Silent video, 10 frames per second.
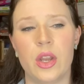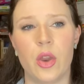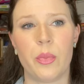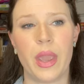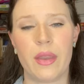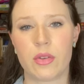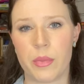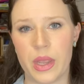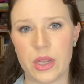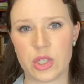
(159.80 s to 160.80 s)
behavior
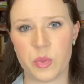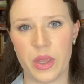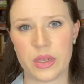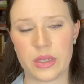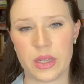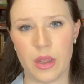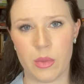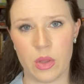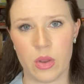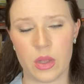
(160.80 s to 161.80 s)
management that come
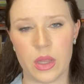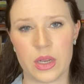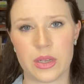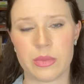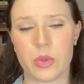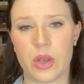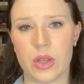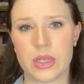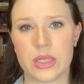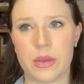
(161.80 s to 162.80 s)
along a lot of times with
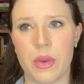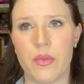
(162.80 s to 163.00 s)
autism,